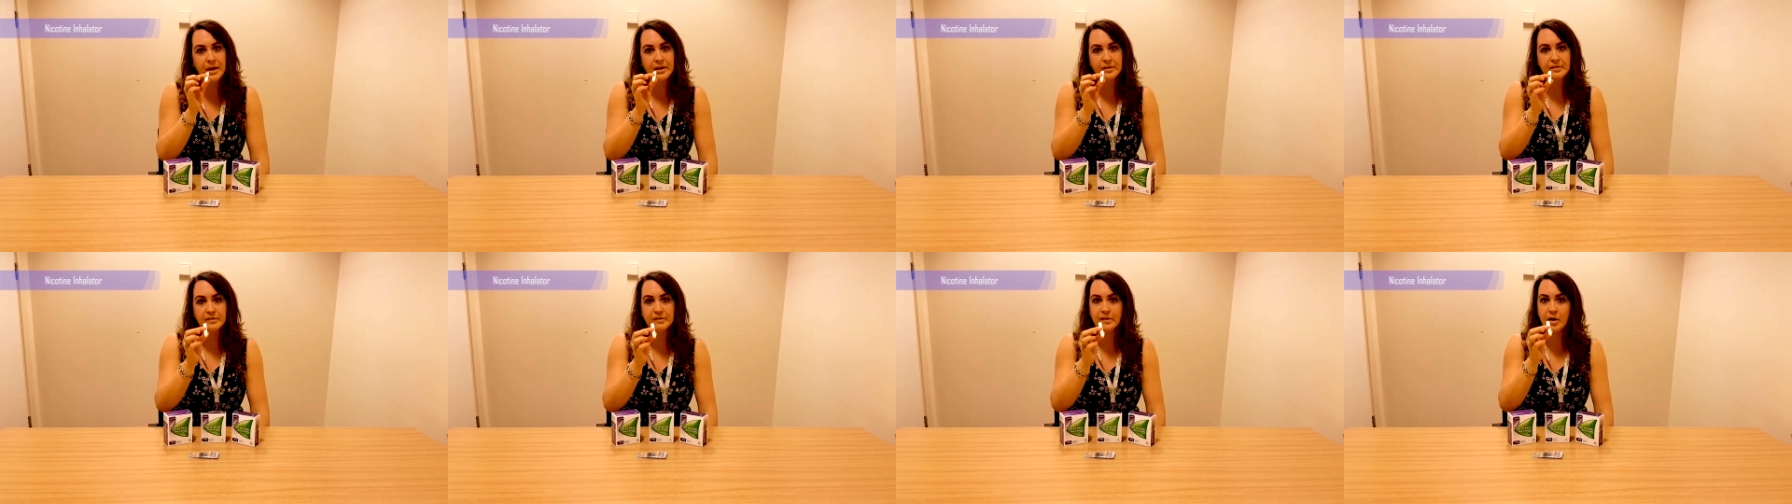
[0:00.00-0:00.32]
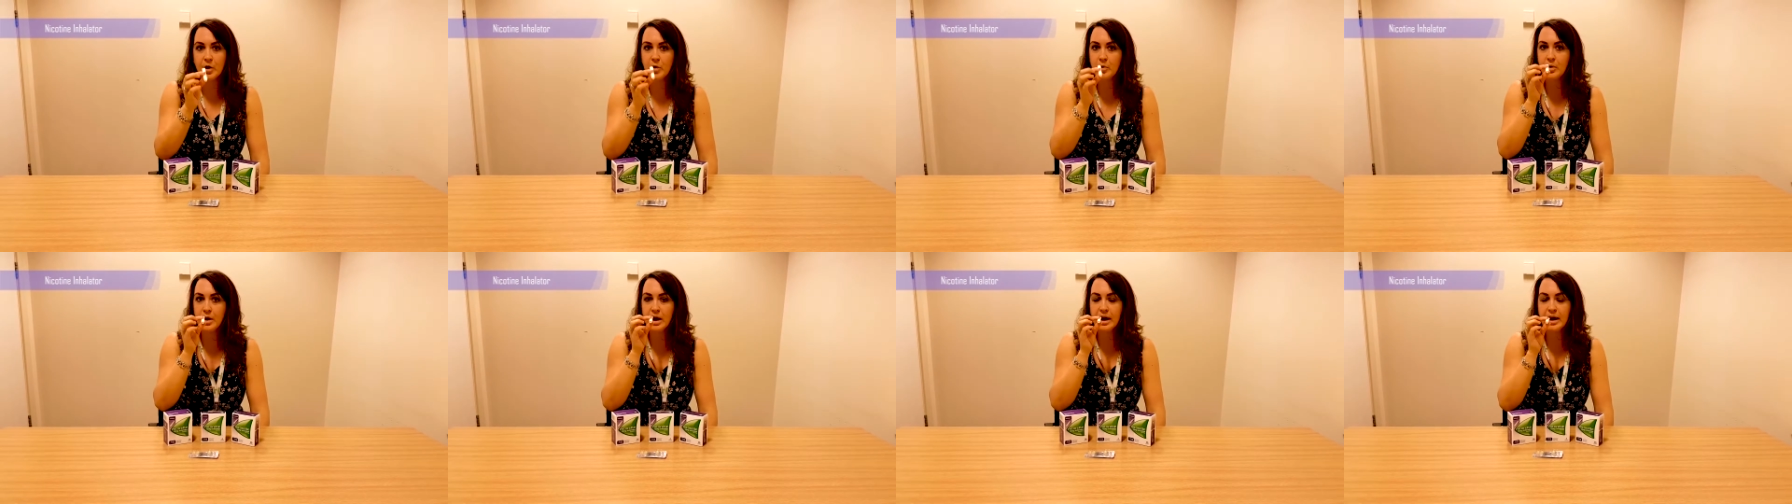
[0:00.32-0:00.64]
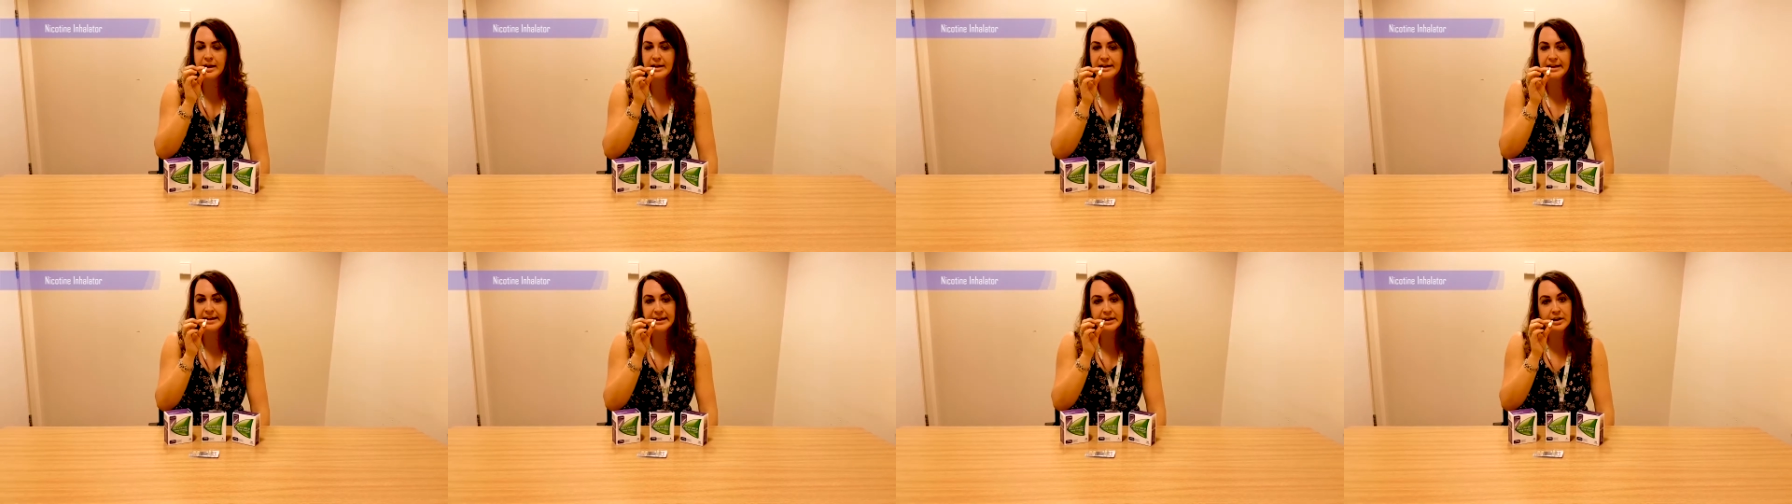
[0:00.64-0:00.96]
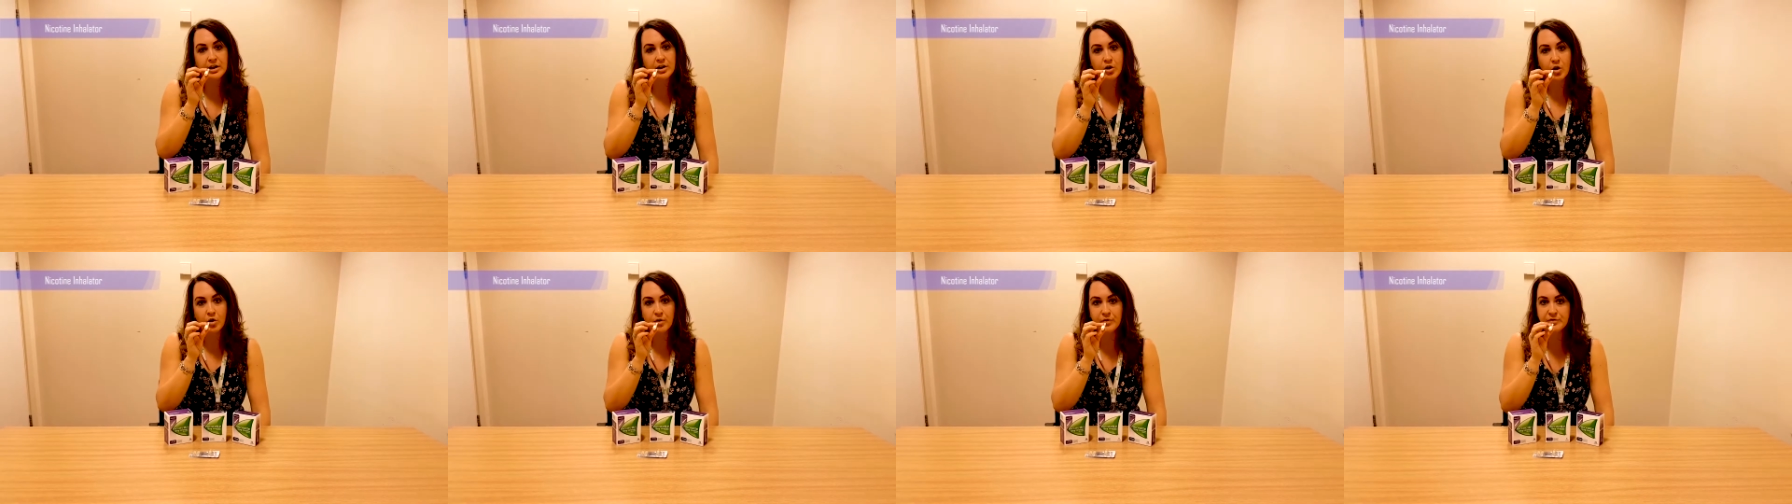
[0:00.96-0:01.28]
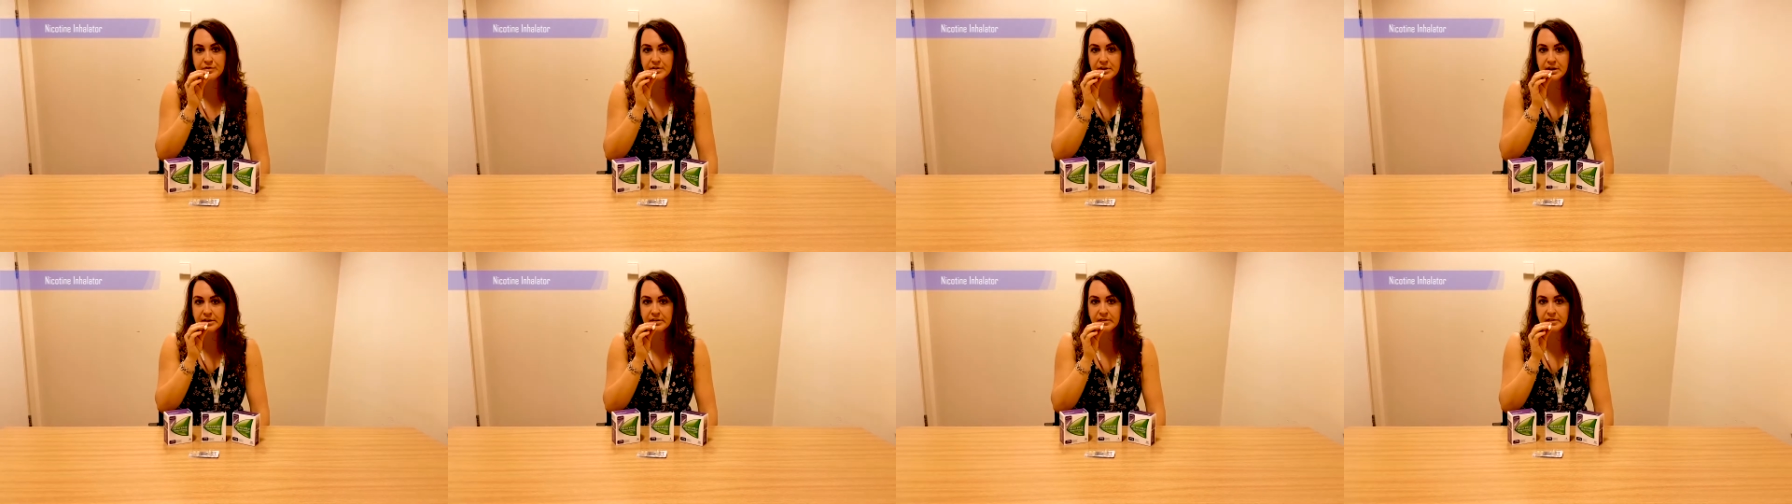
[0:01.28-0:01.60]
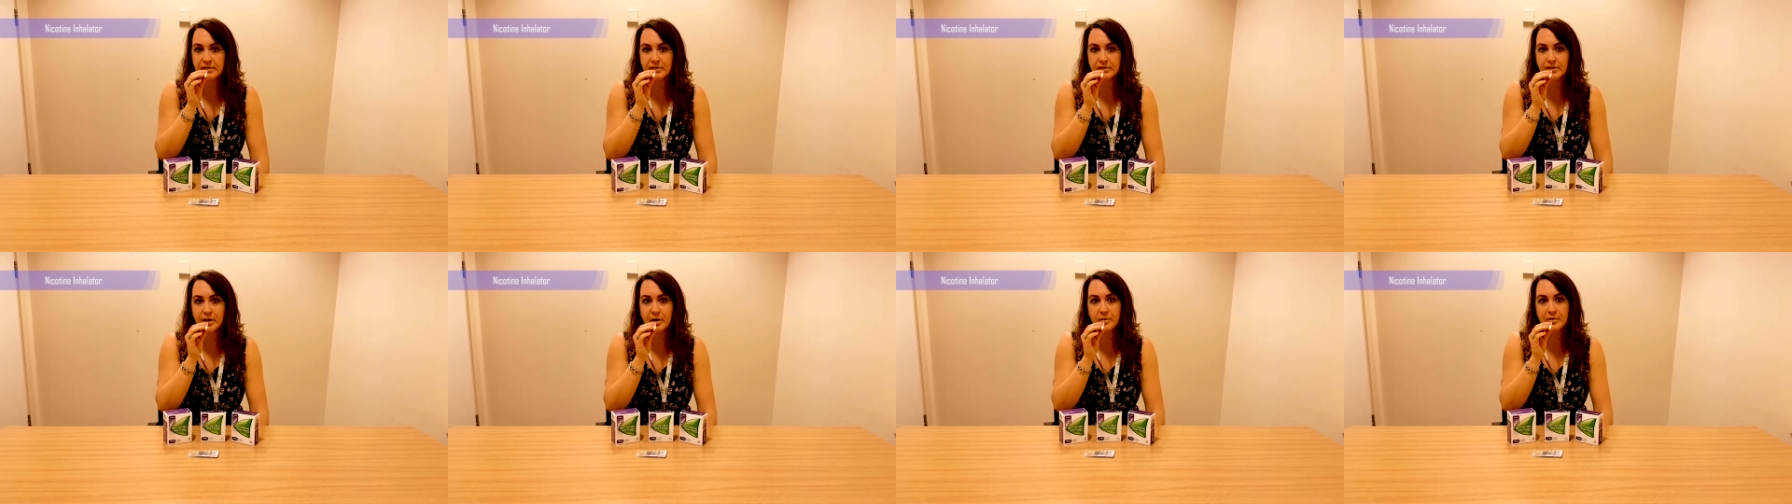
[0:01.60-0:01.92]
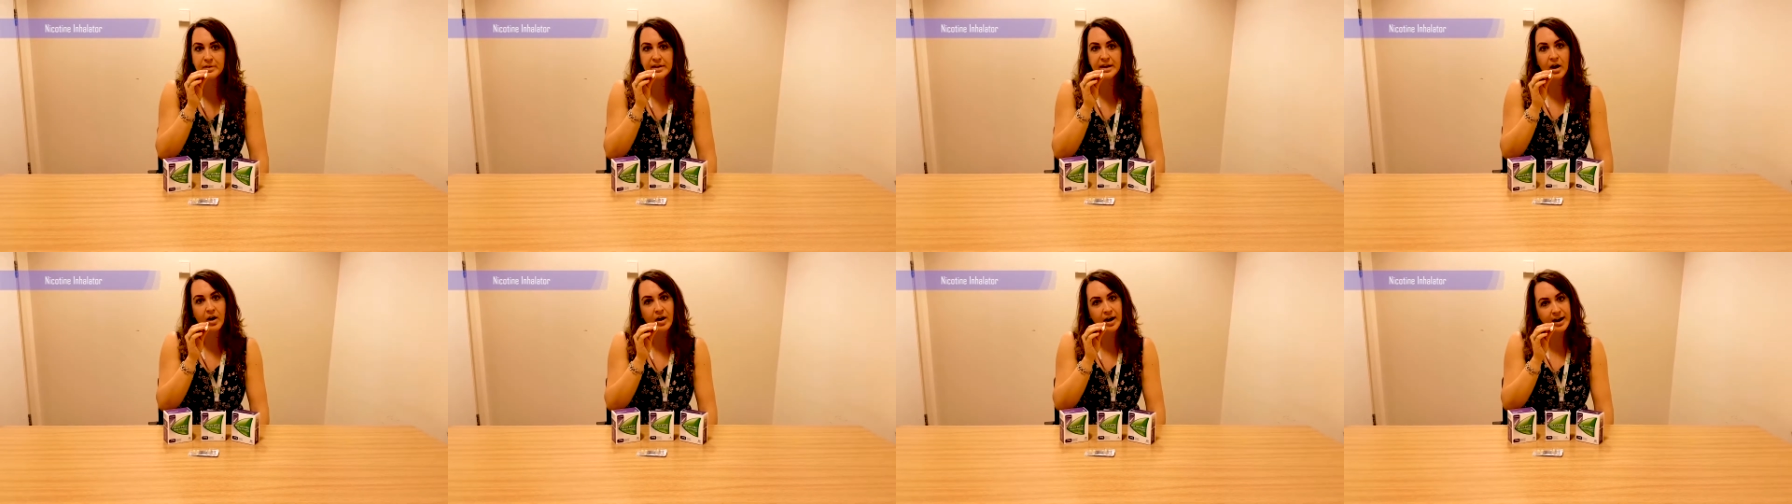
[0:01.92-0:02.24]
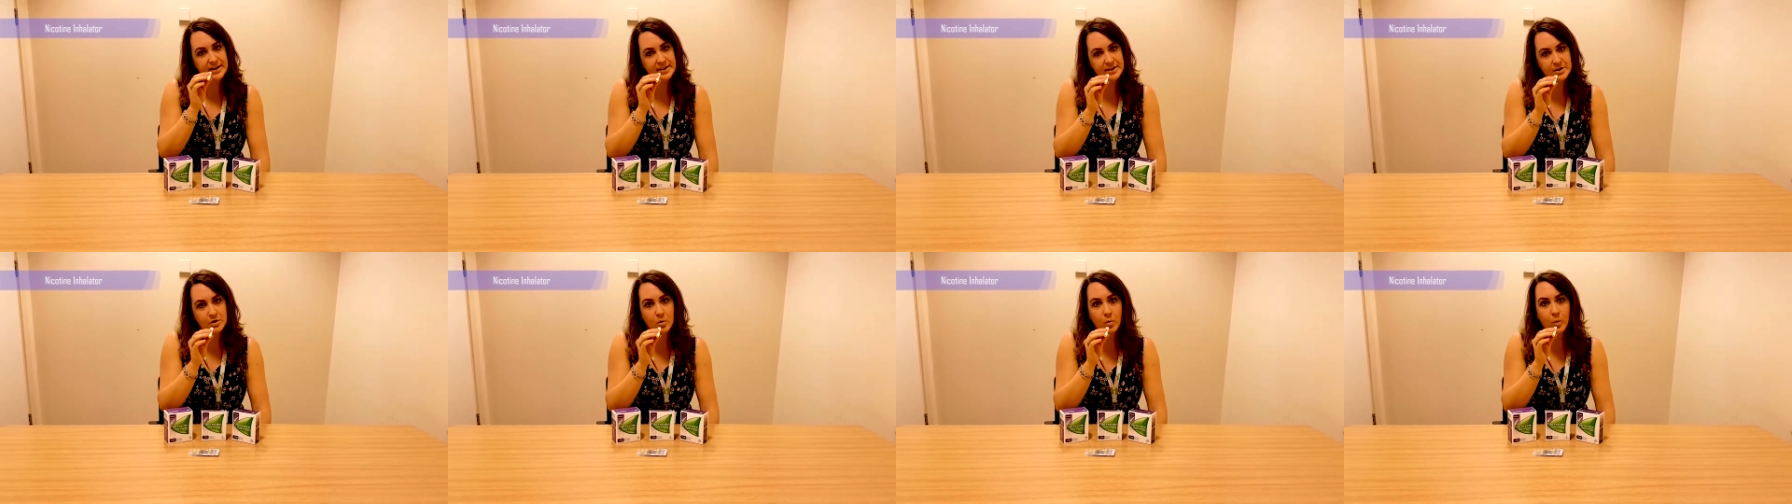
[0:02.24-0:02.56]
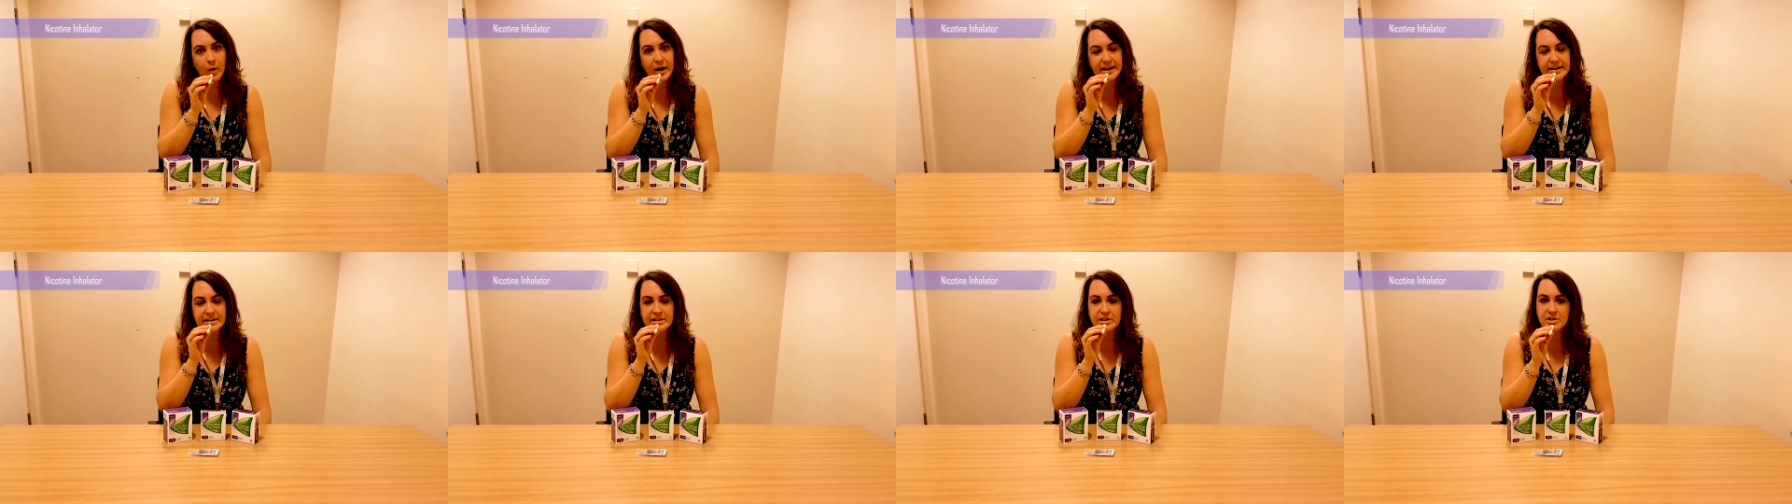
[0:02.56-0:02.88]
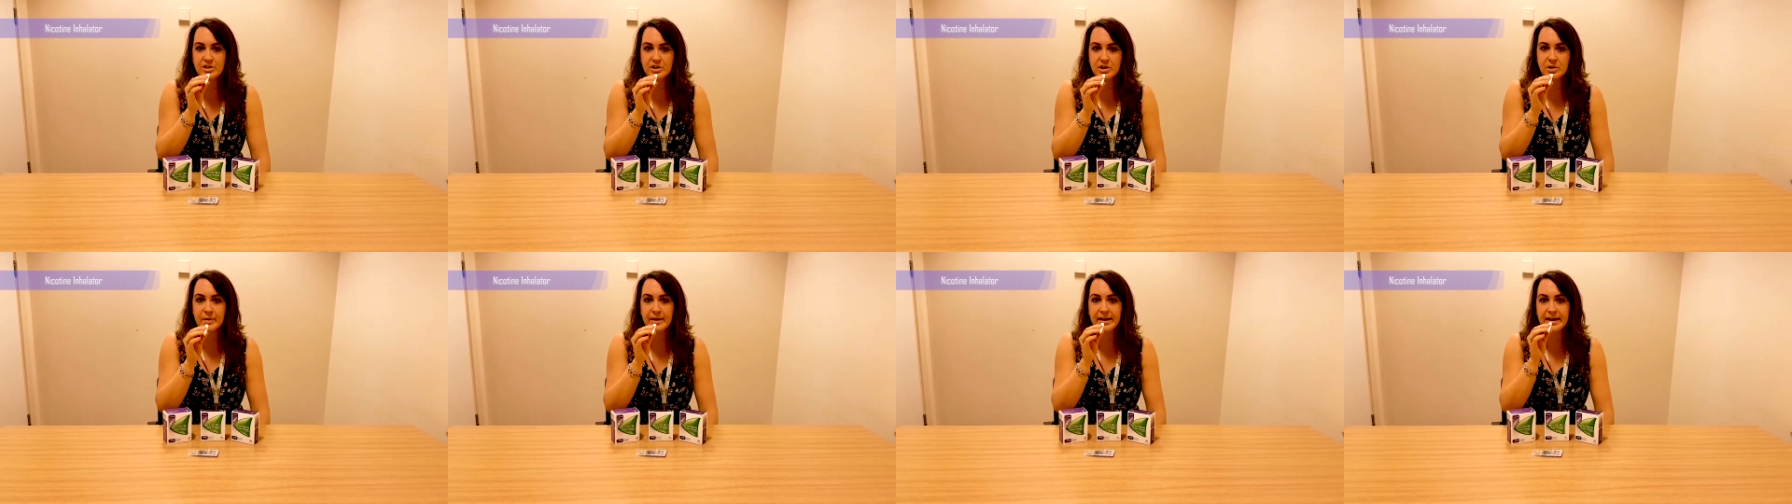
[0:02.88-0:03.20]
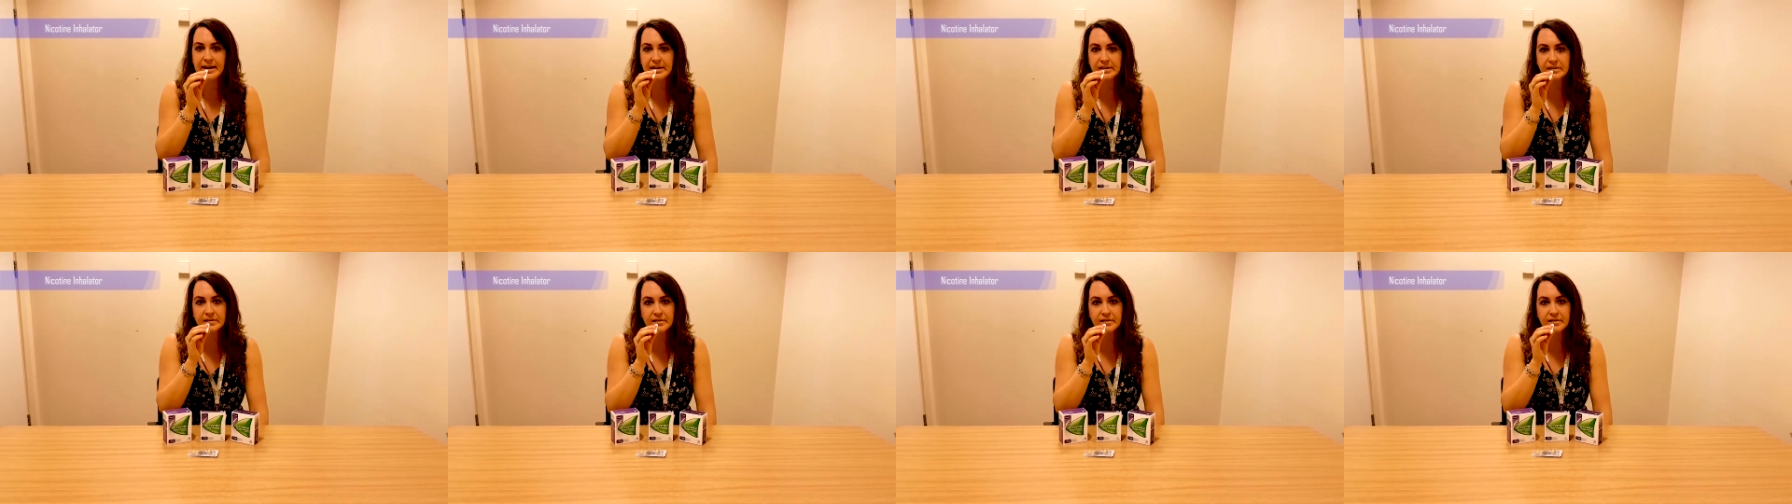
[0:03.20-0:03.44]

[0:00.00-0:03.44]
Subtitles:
So little and often. So the ideal way to do it is